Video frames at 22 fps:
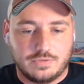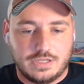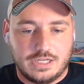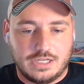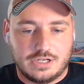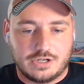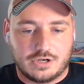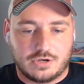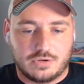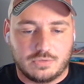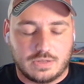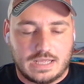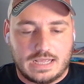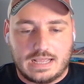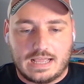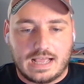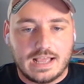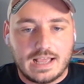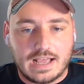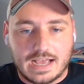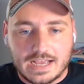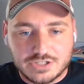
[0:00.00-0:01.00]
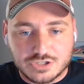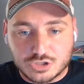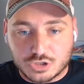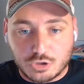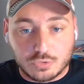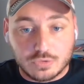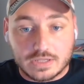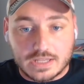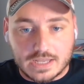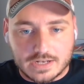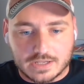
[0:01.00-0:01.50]
I just
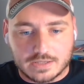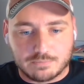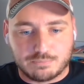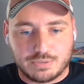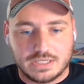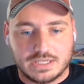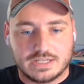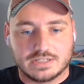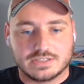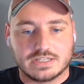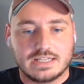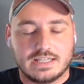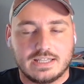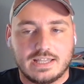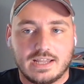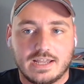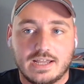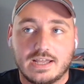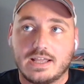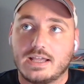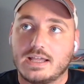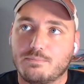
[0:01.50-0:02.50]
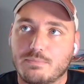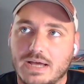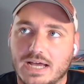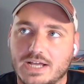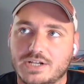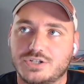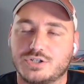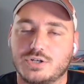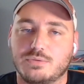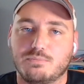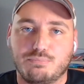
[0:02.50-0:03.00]
don't get it, because I can't
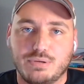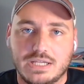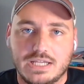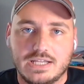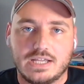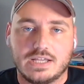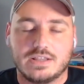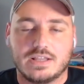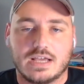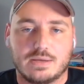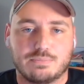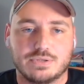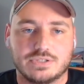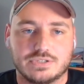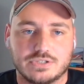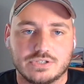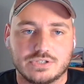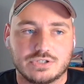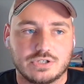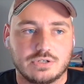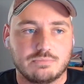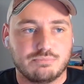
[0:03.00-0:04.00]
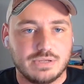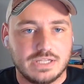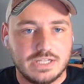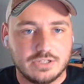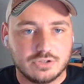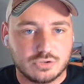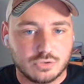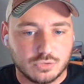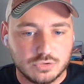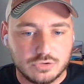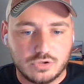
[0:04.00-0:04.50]
imagine being in that position, being
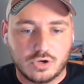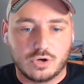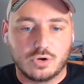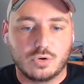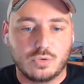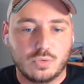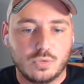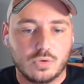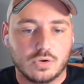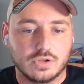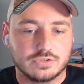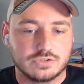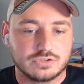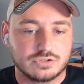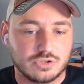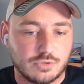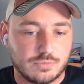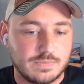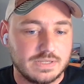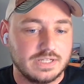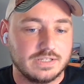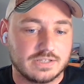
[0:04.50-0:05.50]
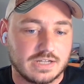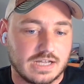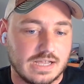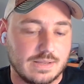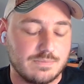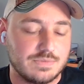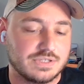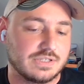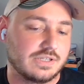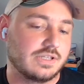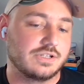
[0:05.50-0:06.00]
told no so many
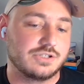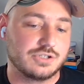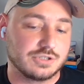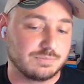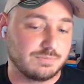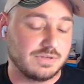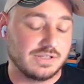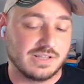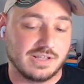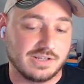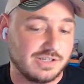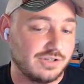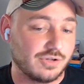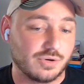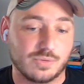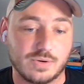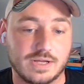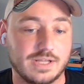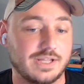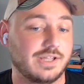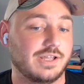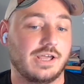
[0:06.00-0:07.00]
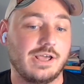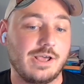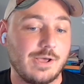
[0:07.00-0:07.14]
times, and then just being like, you know what,